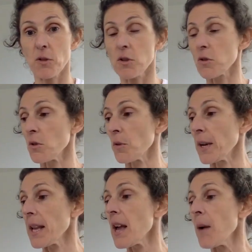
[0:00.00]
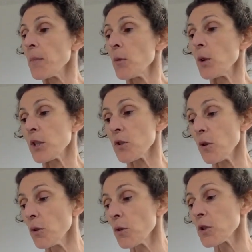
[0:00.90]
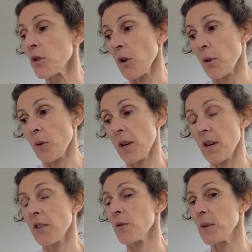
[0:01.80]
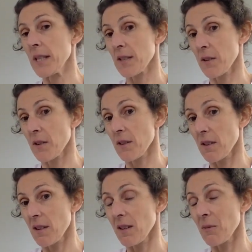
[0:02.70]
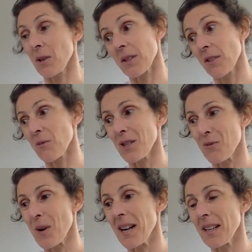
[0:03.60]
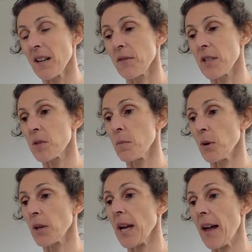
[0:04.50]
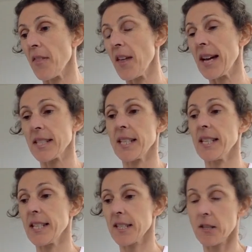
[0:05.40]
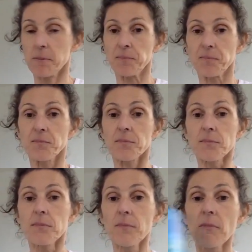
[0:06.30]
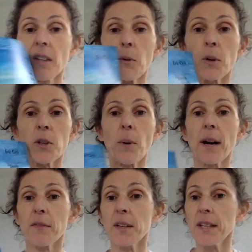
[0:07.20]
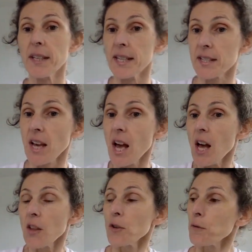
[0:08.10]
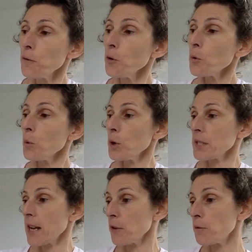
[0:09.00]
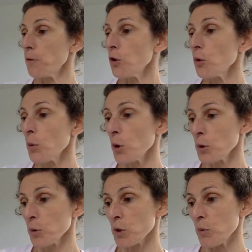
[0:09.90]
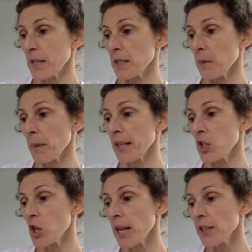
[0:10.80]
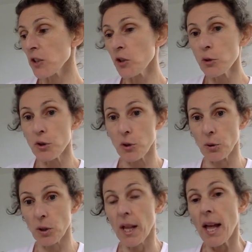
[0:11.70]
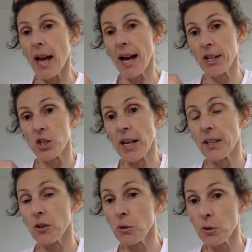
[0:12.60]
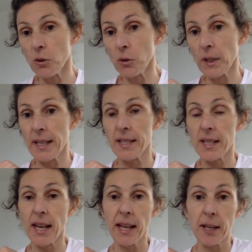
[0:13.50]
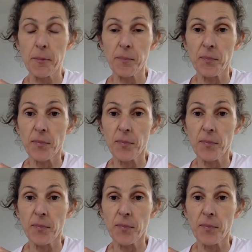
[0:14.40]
to the story. What is also another reason why I love this book, and that is what you have here is the foreword. And the foreword was written by Jane Goodall. And Jane Goodall is an